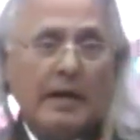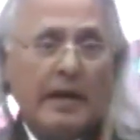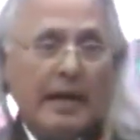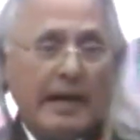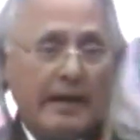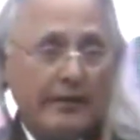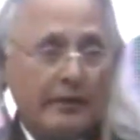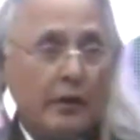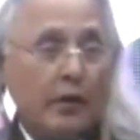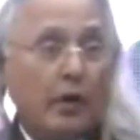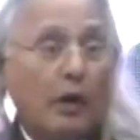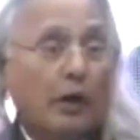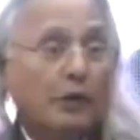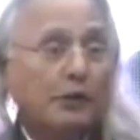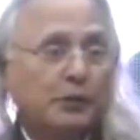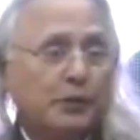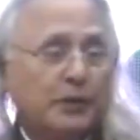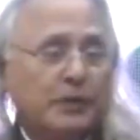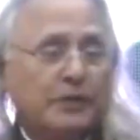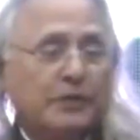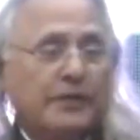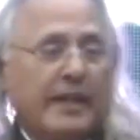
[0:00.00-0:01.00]
at the
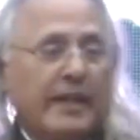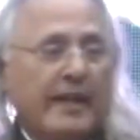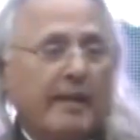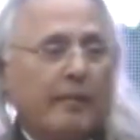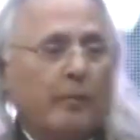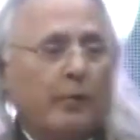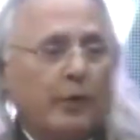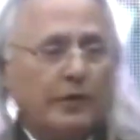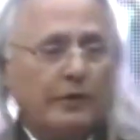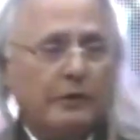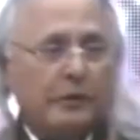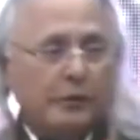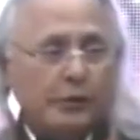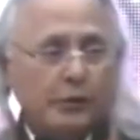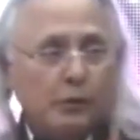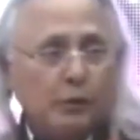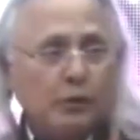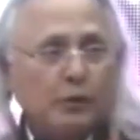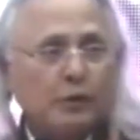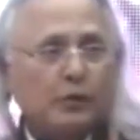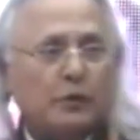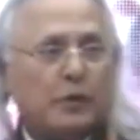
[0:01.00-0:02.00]
Auschwitz camp where the
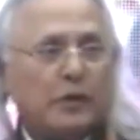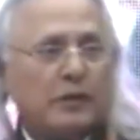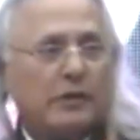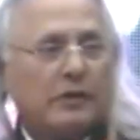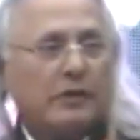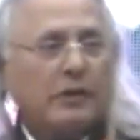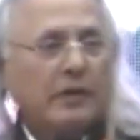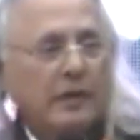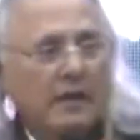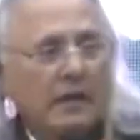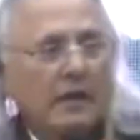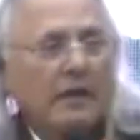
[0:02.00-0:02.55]
Jews were